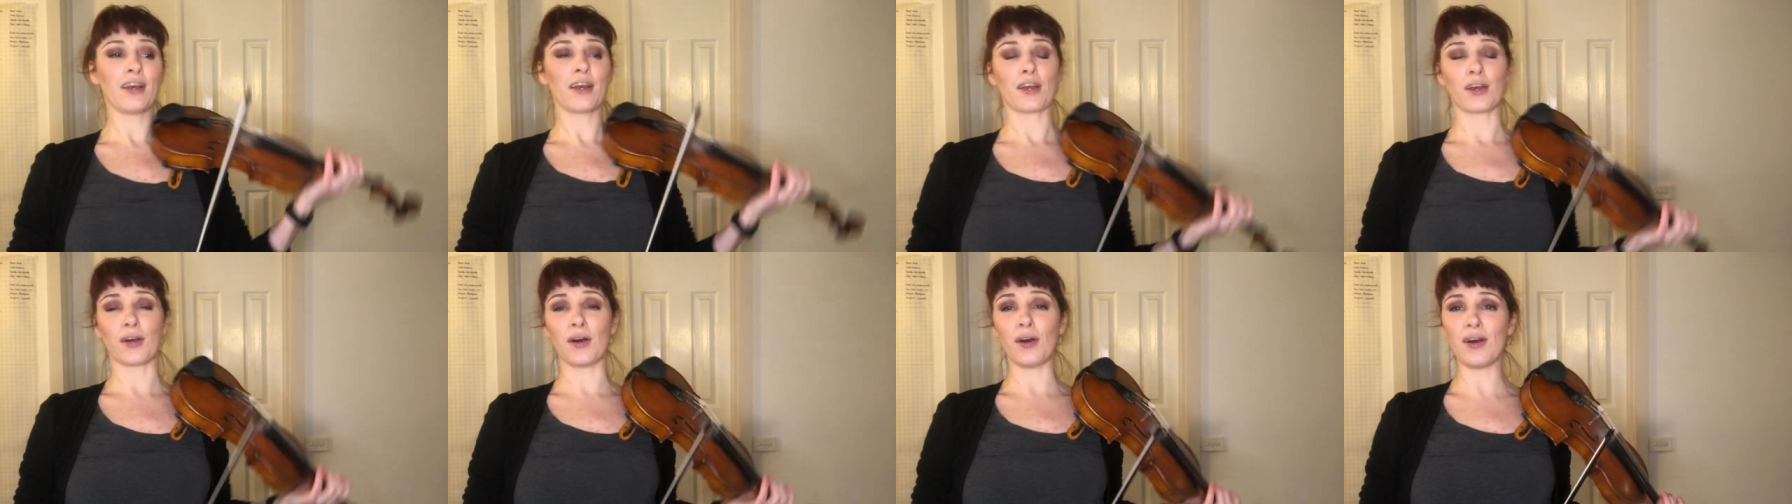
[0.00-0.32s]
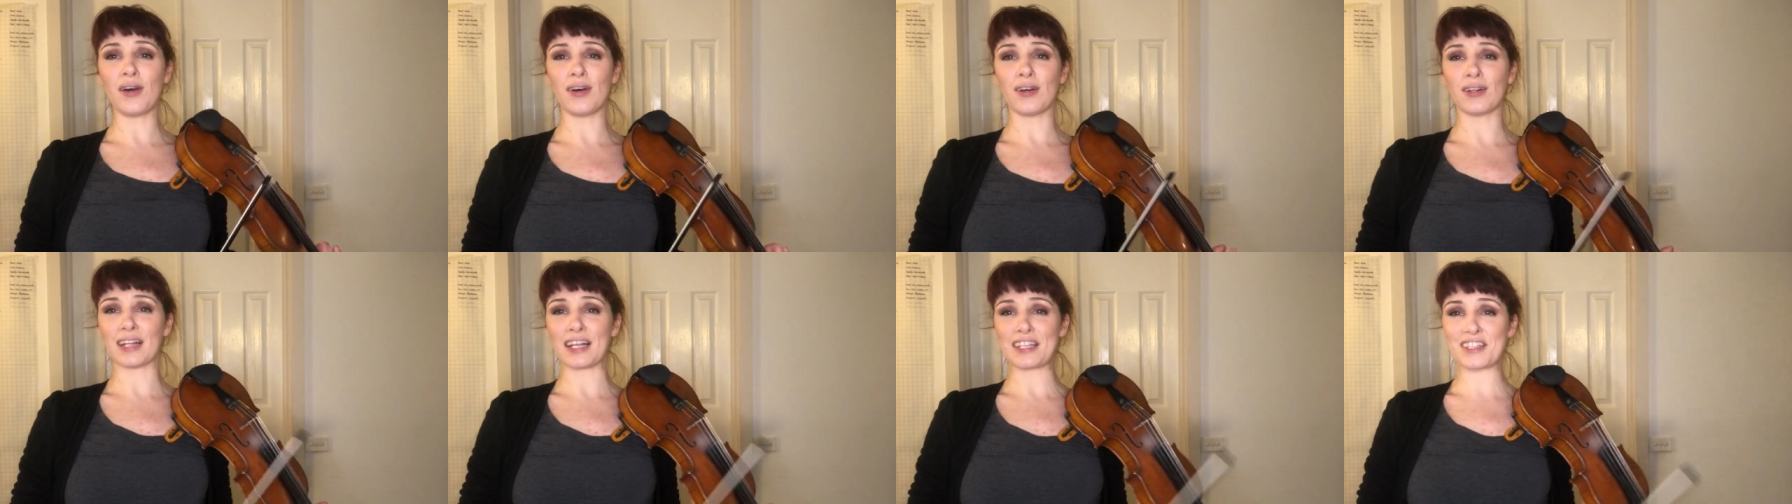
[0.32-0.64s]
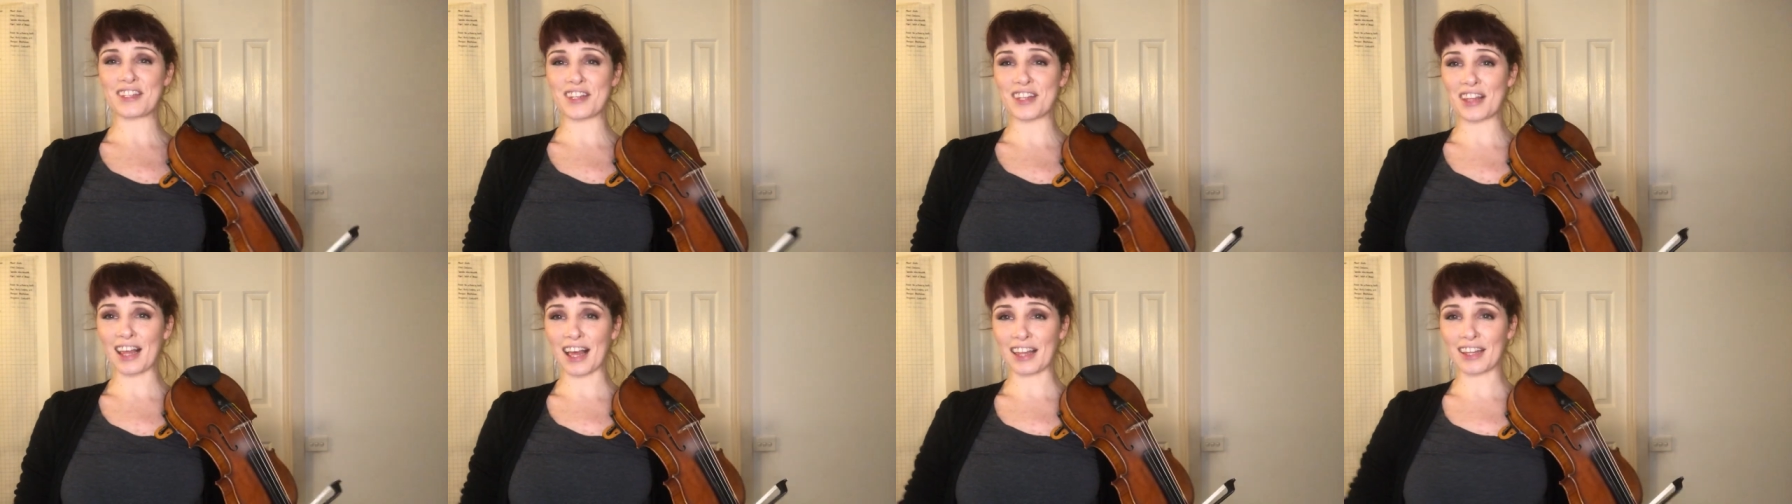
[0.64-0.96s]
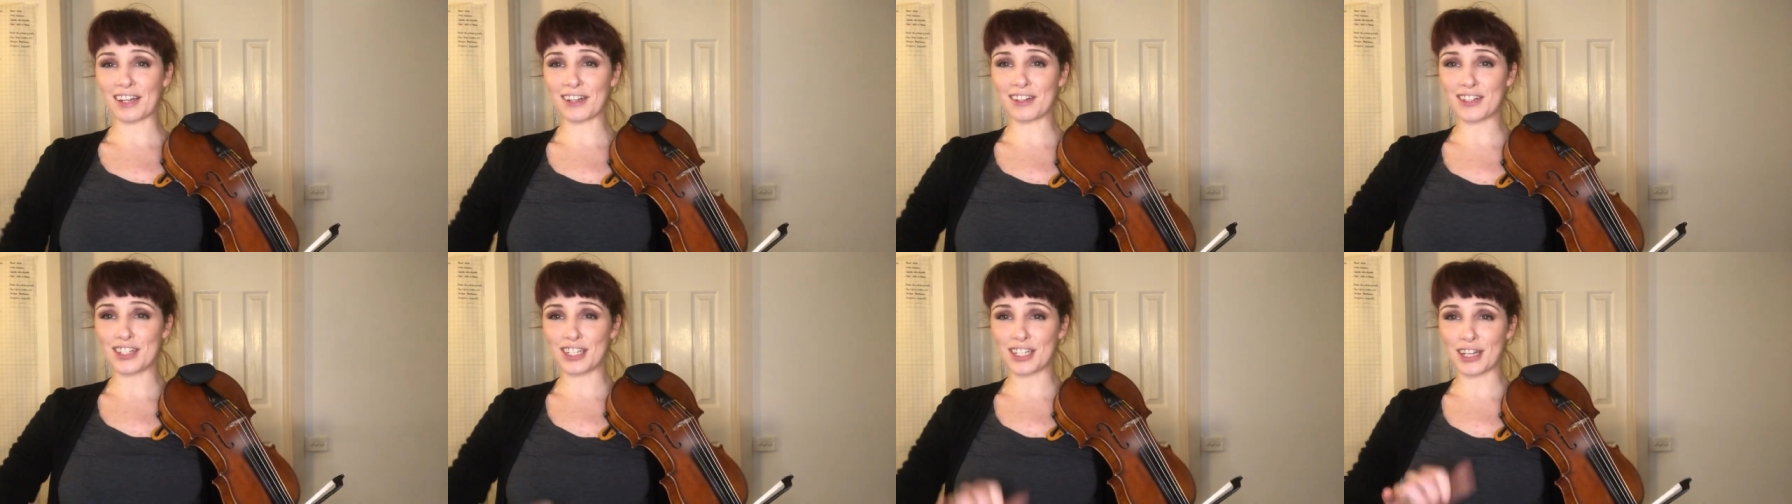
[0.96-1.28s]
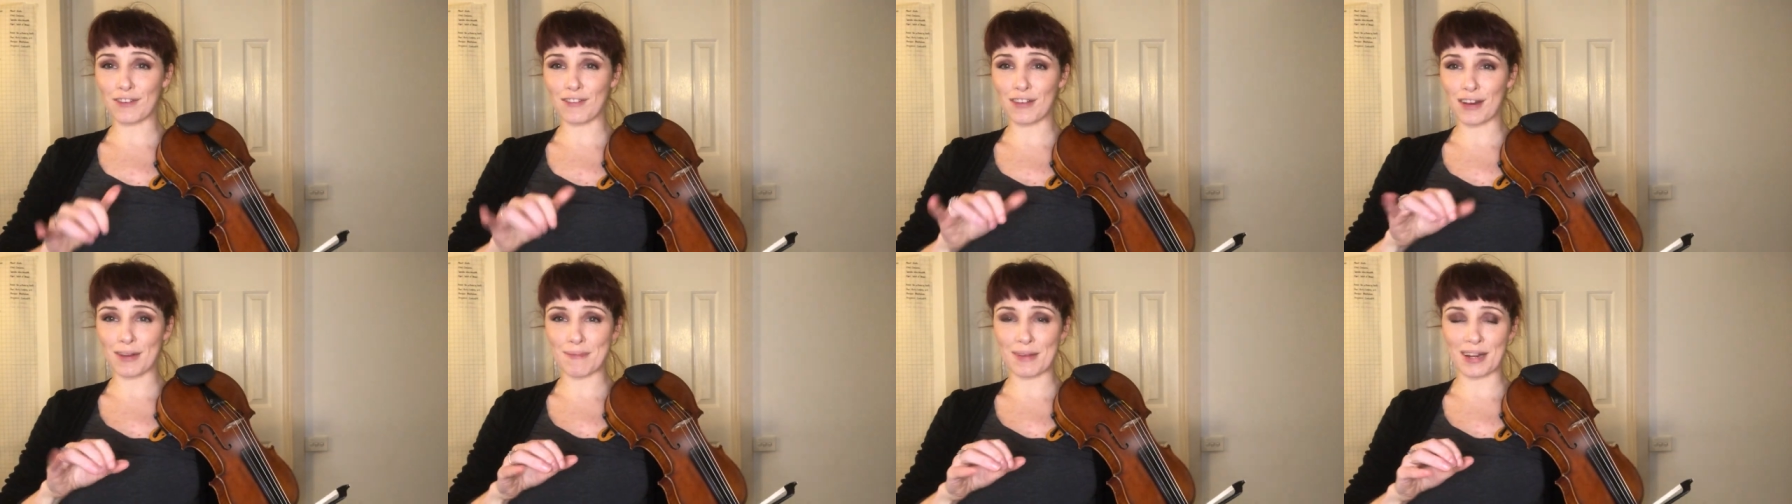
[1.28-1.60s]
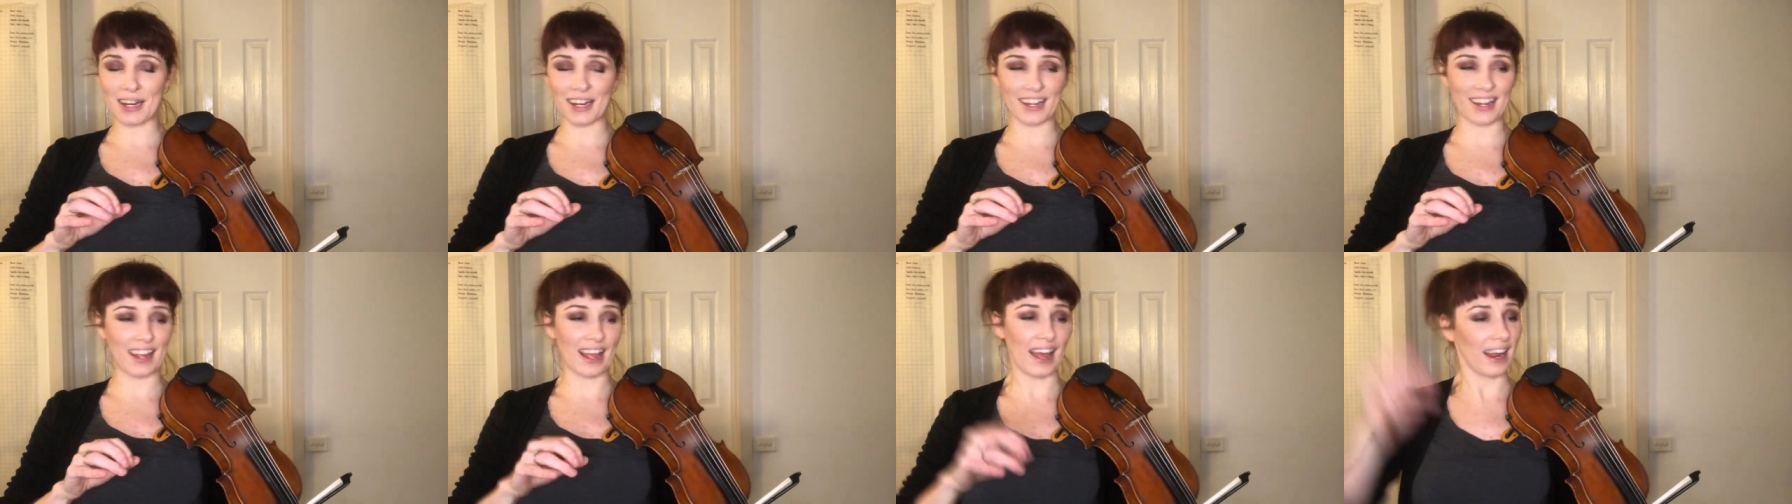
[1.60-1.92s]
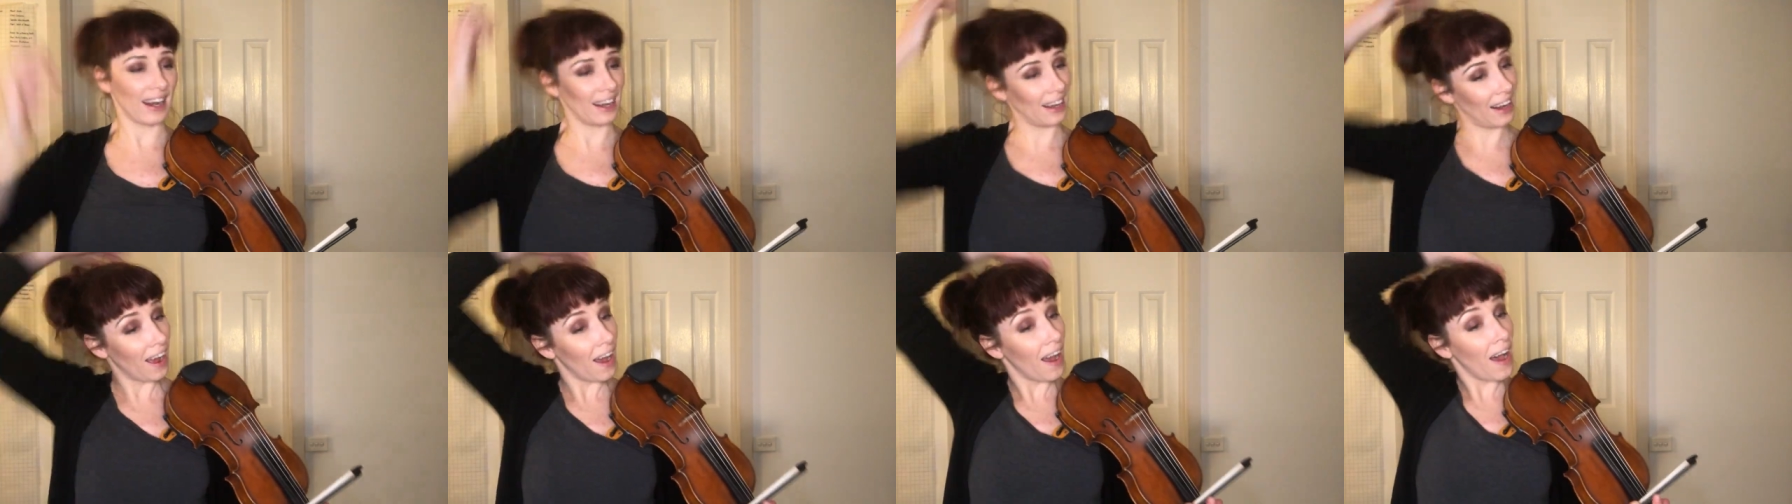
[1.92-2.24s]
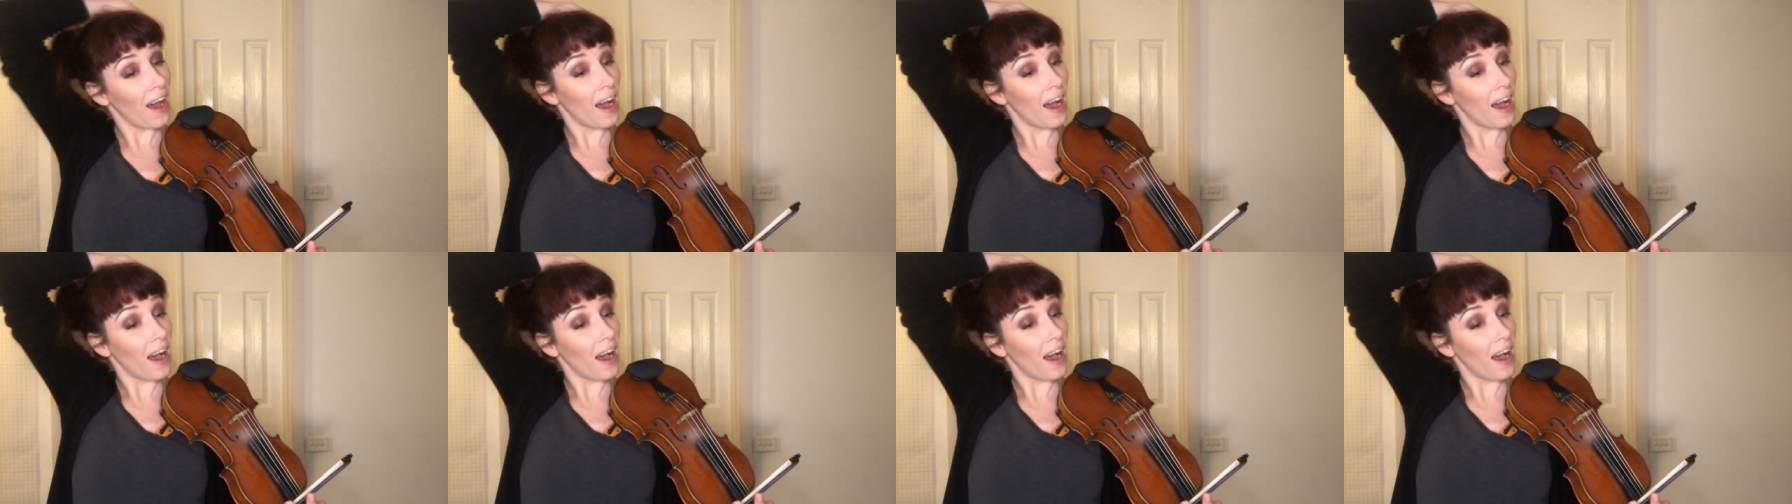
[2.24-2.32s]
Cool, let's do that little shifty bit again.